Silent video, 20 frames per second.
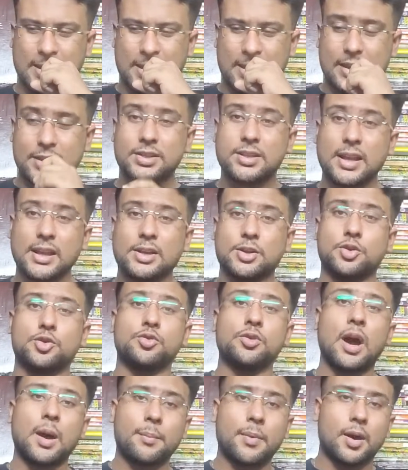it's like
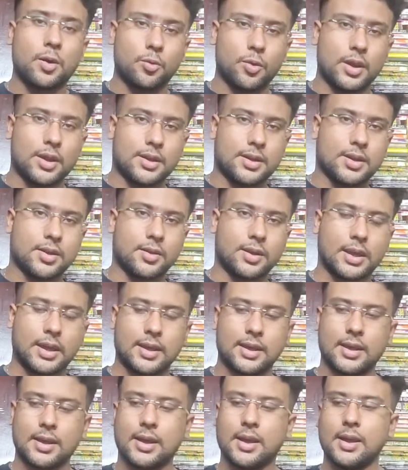drama oriented,
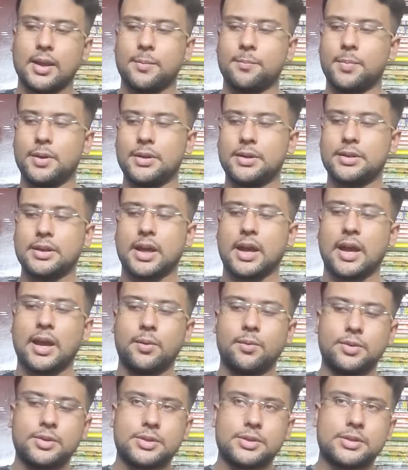okay. But I
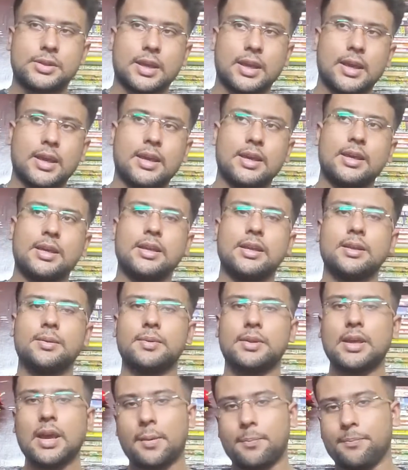will say,
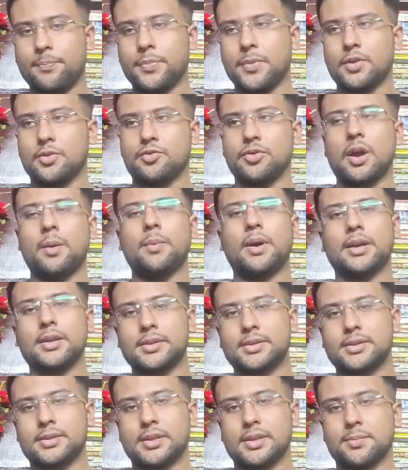yeah, drama
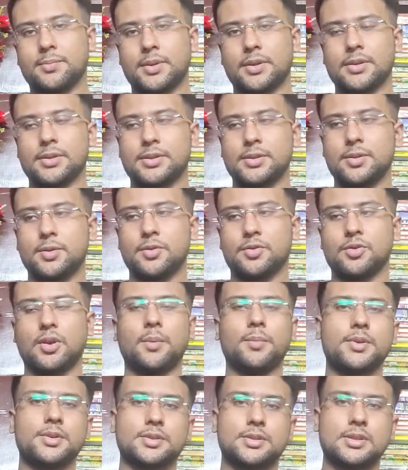is there, because
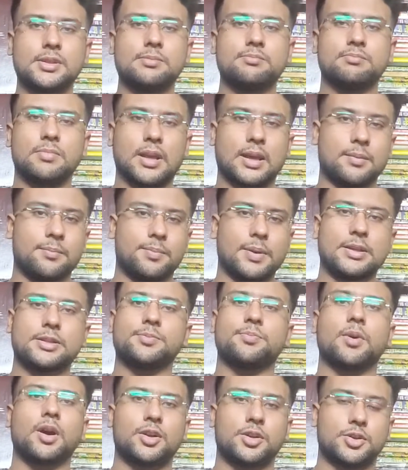drama is the like
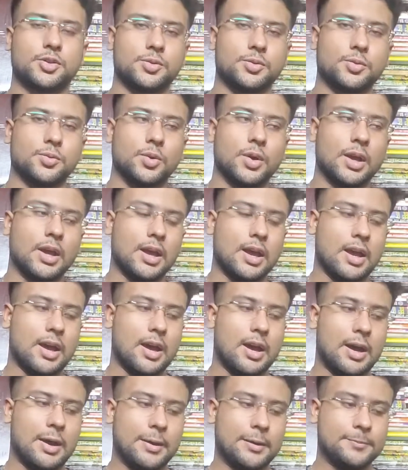best part to
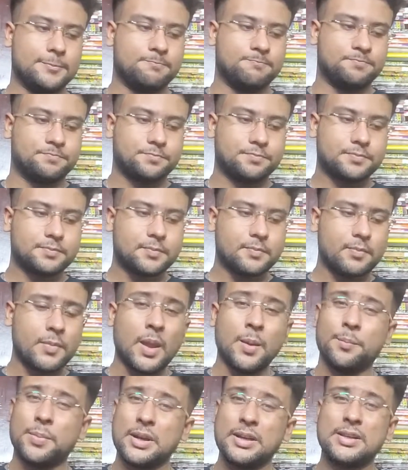
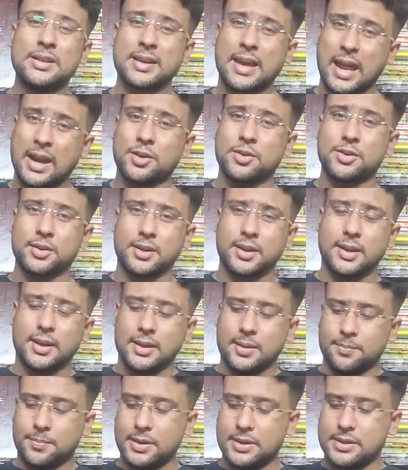build a character.
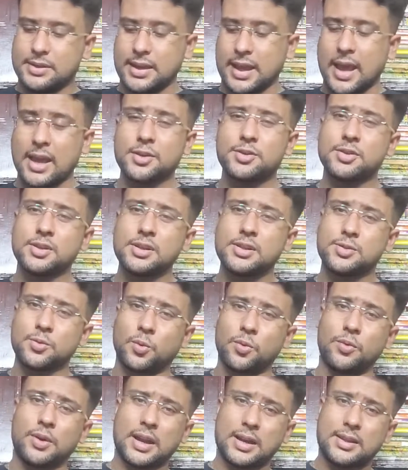But action is
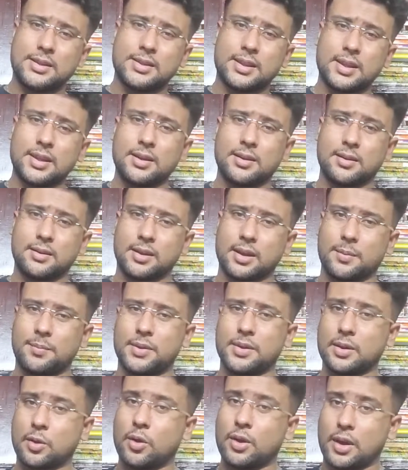already there. I
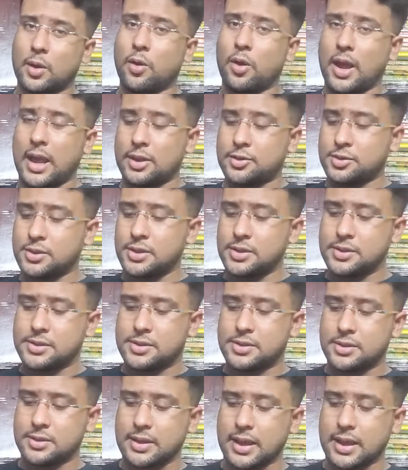mean, action 2 is